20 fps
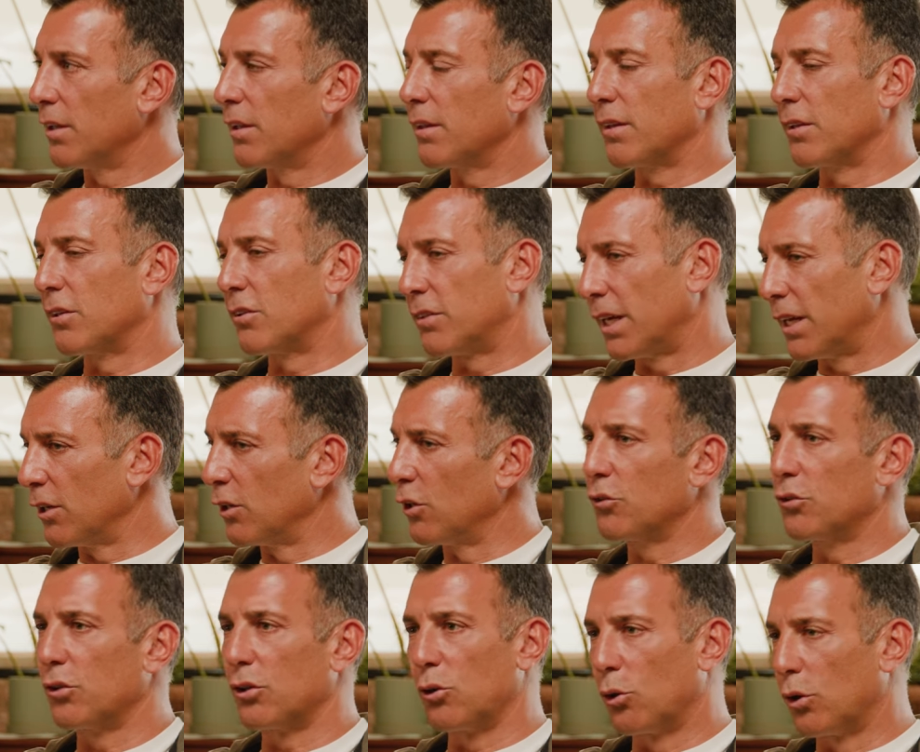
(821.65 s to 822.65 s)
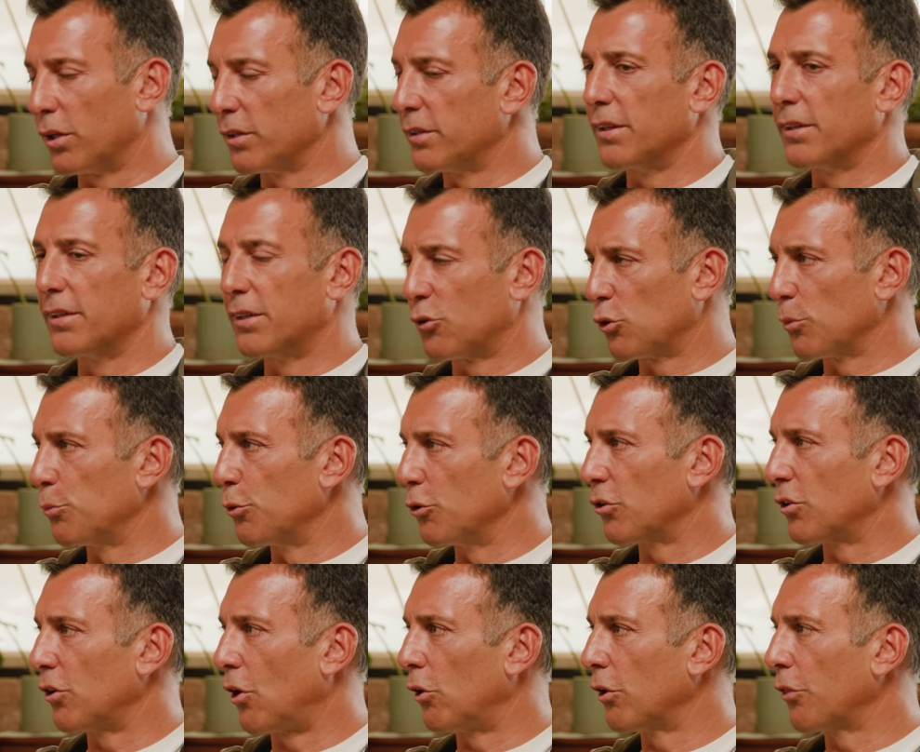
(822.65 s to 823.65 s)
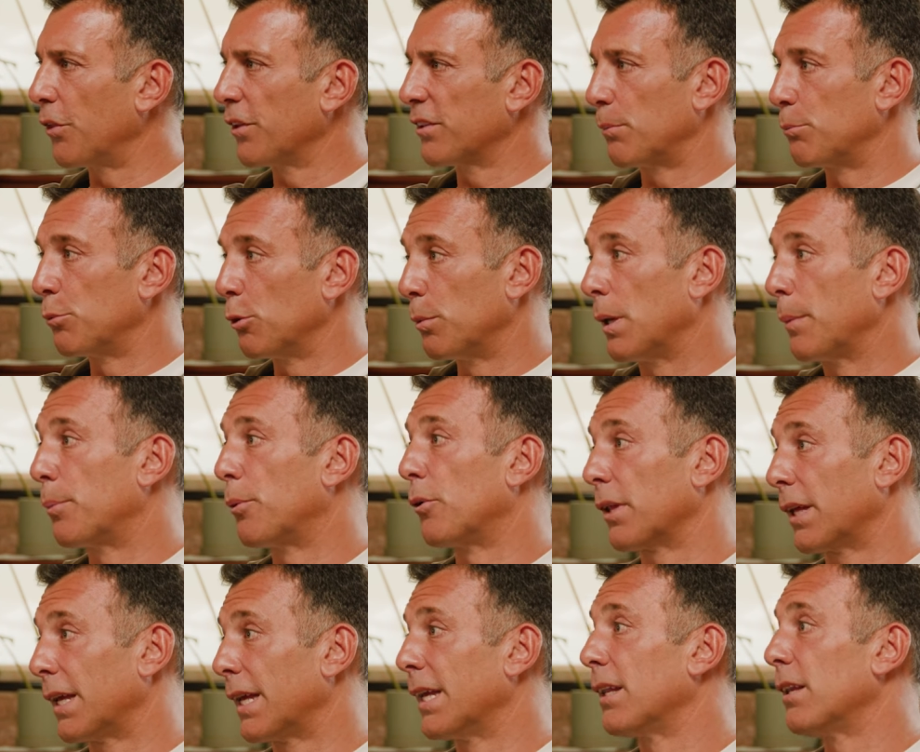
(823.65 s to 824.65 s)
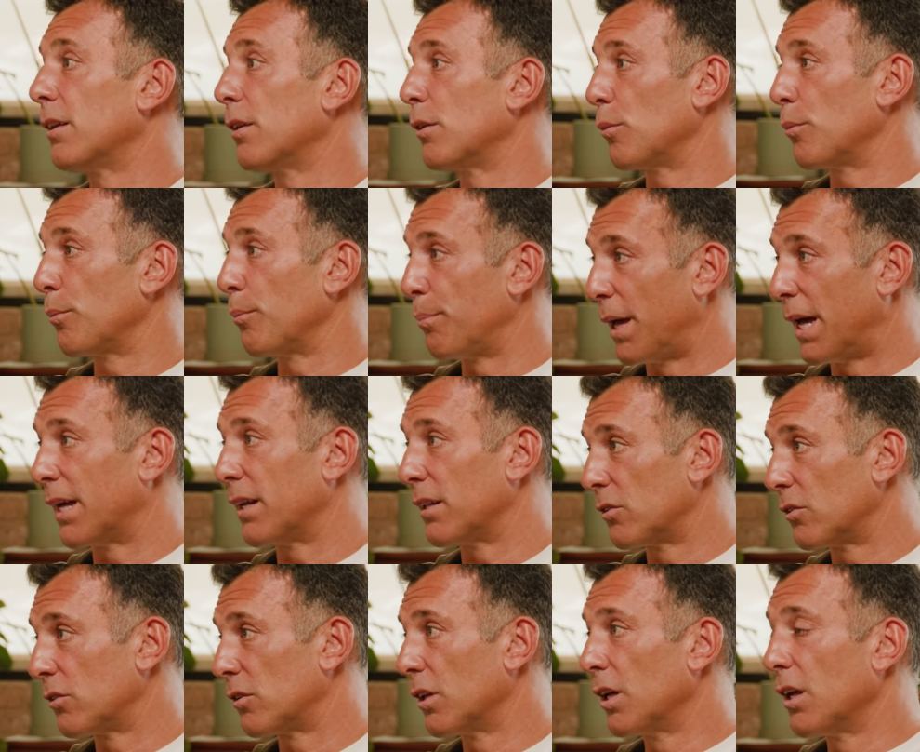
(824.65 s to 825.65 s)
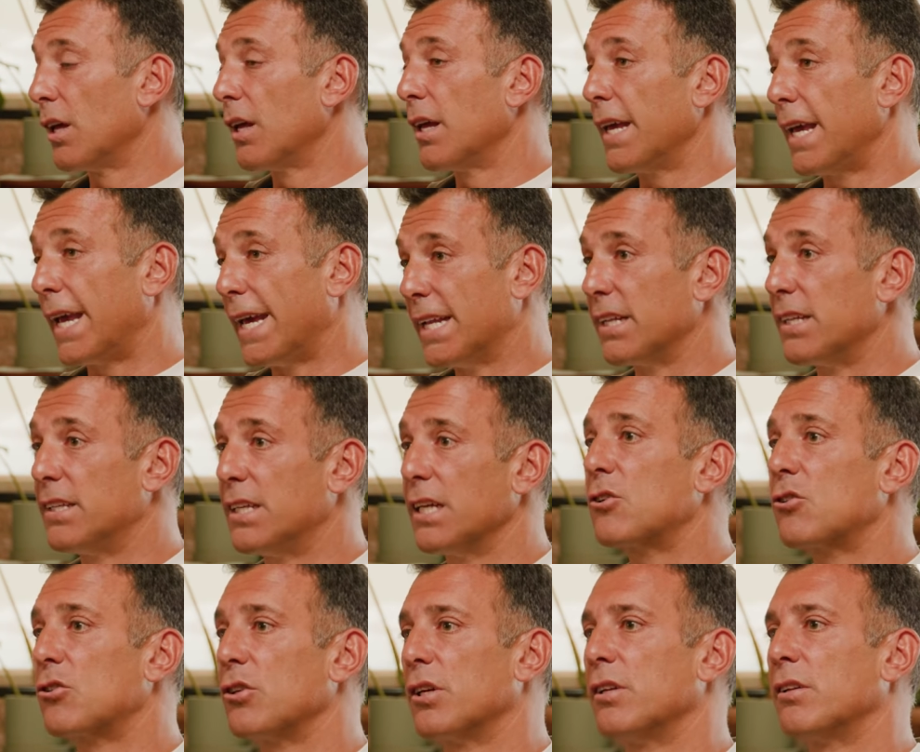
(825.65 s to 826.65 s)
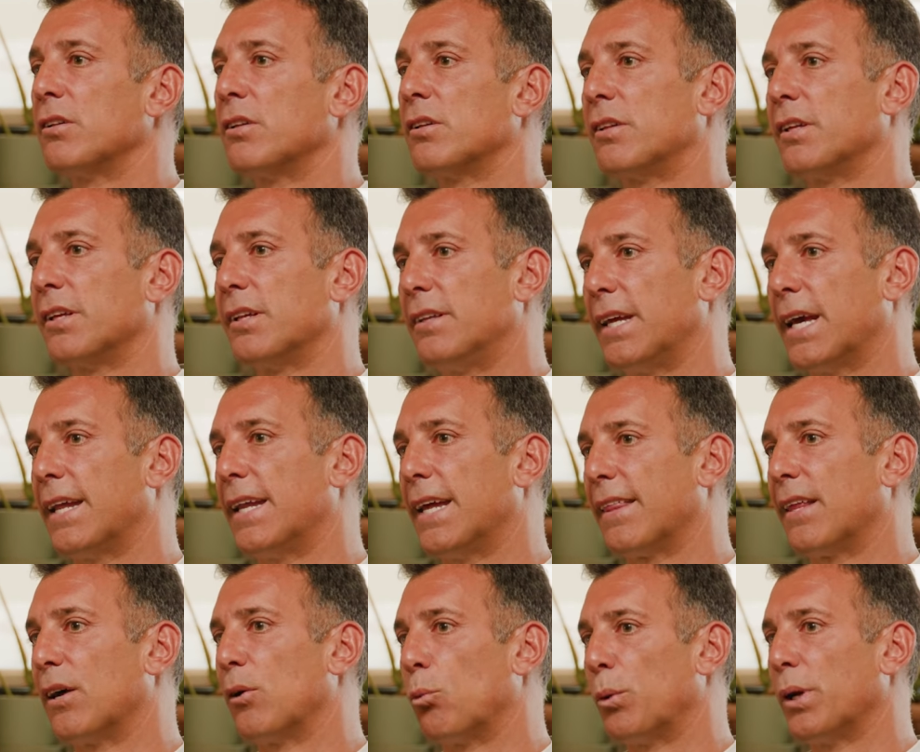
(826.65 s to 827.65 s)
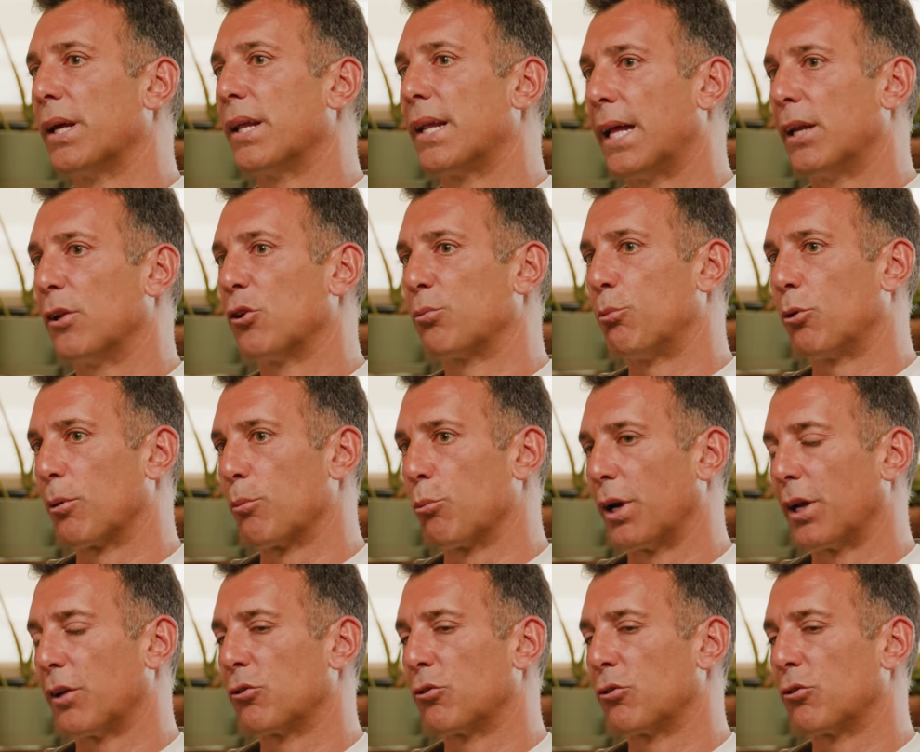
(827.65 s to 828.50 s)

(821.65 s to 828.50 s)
the sales, the loyalty, the distribution, all the things that put people in beds, in addition to the DNA that we at Ennismore bring.